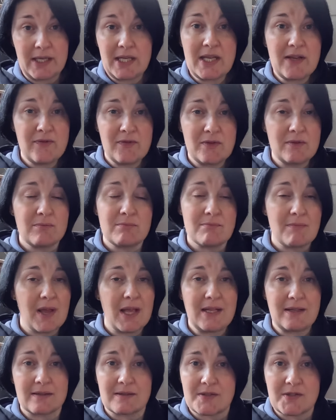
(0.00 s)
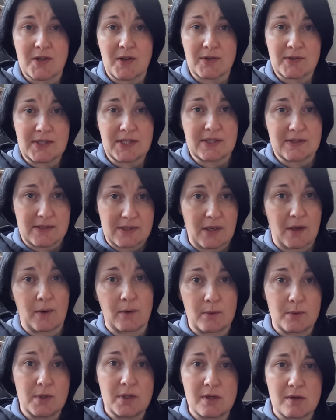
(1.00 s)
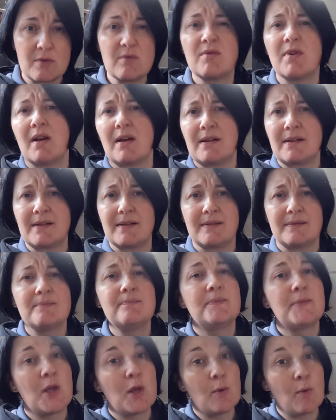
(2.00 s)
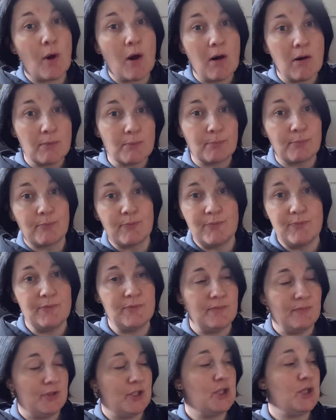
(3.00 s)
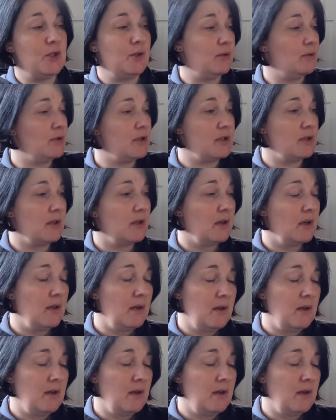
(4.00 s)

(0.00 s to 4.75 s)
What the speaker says: Even men starting to go, you know, like, who aren't huge,